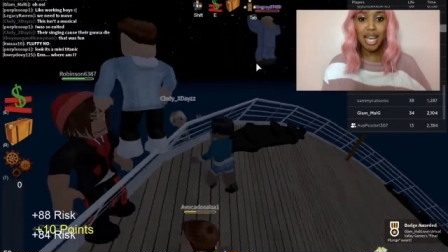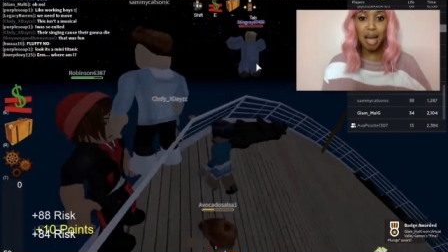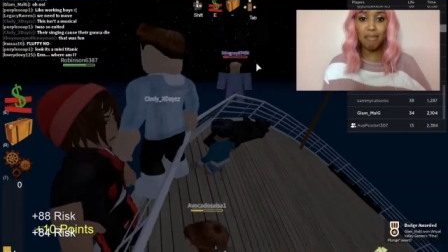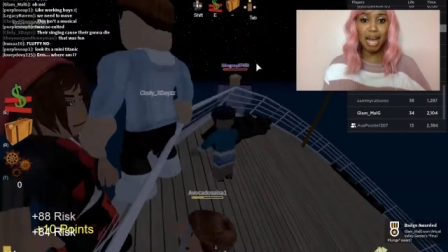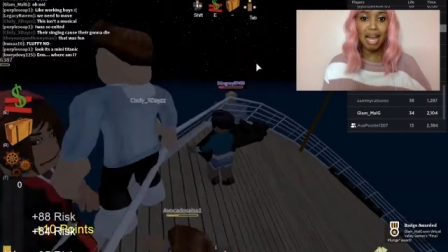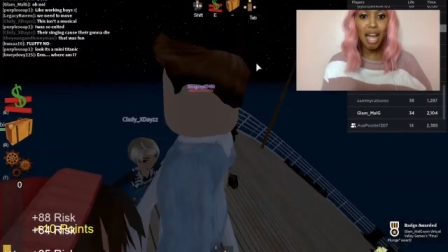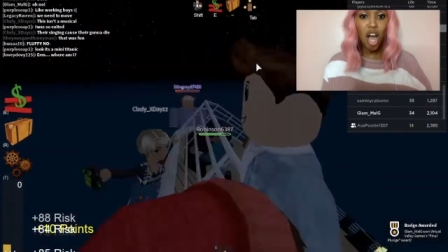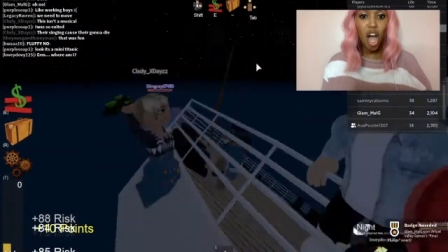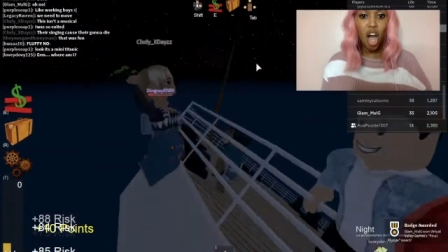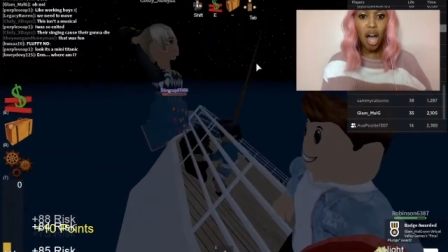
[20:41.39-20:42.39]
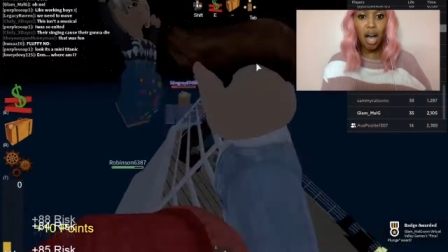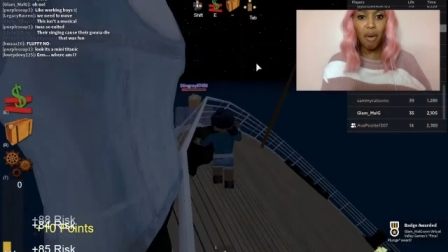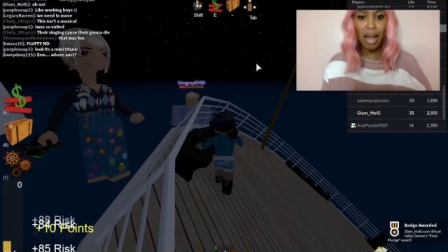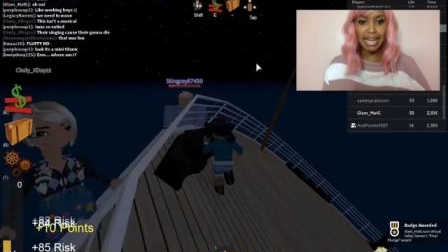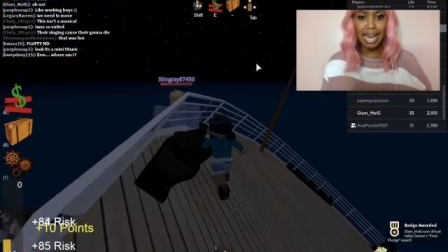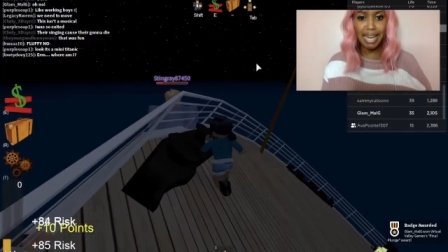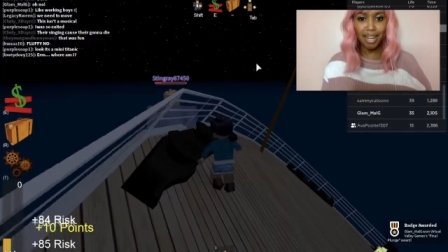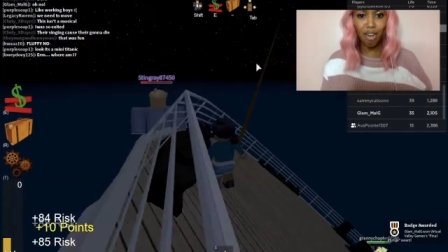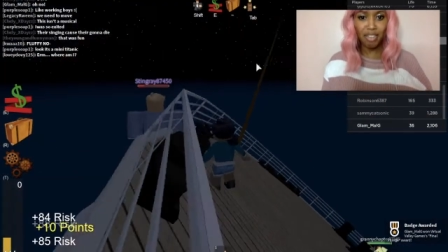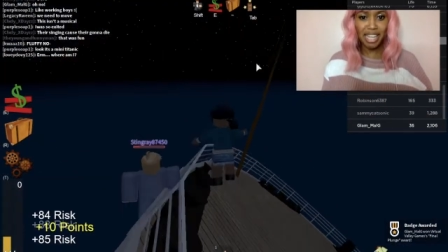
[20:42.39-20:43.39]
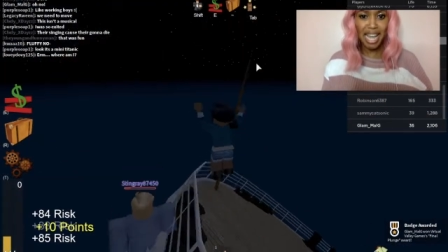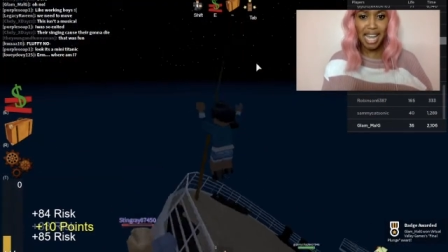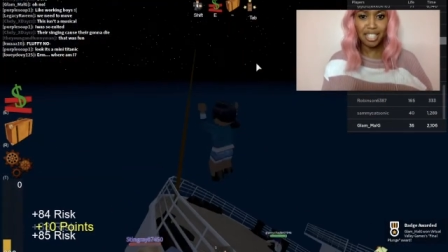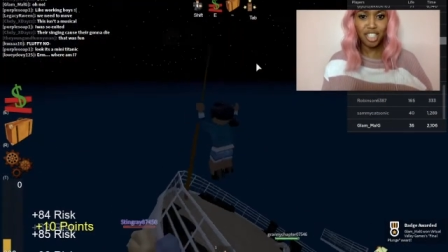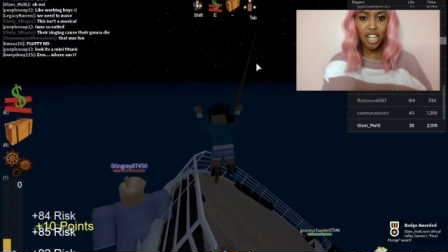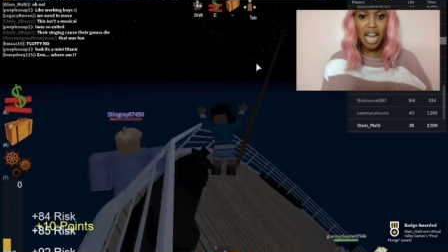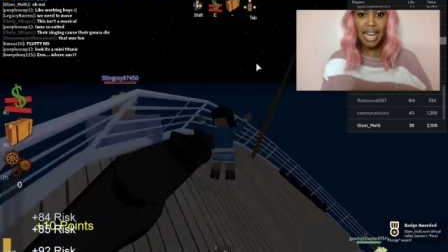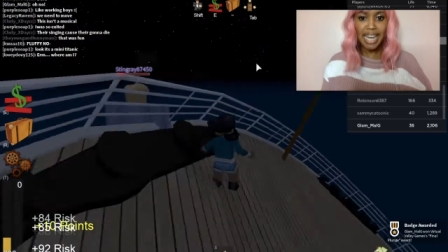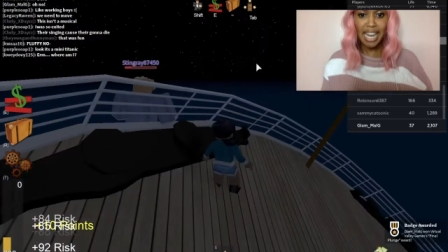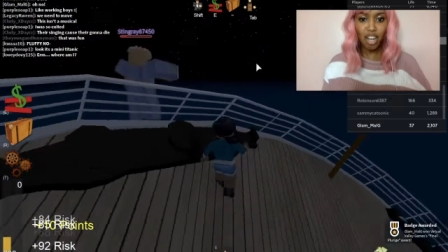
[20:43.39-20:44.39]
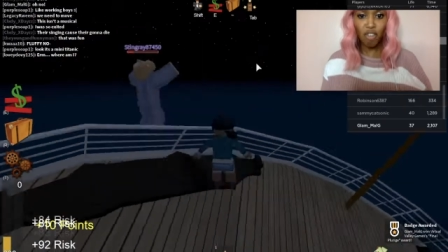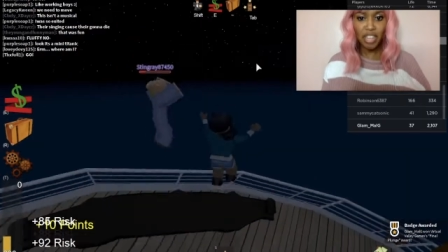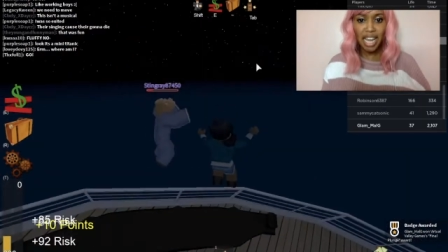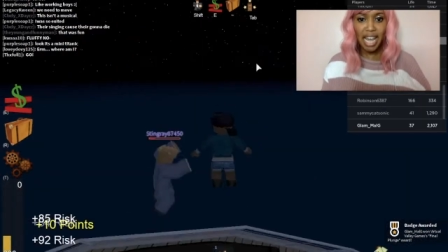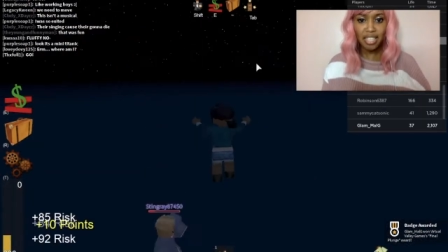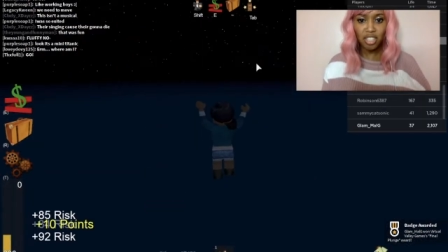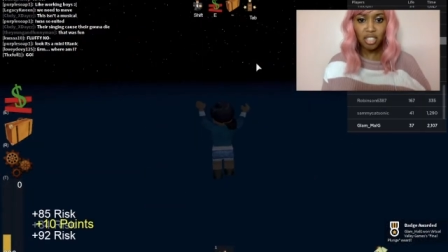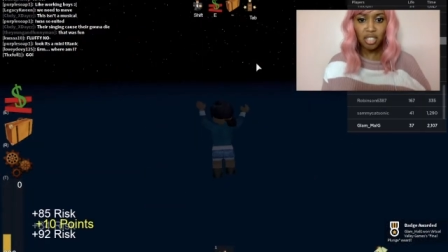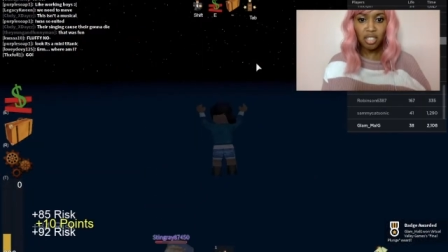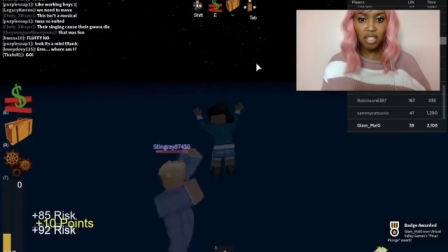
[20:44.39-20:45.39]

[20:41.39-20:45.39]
I'm not. Oh, I can't get over the edge. I can't get over the edge.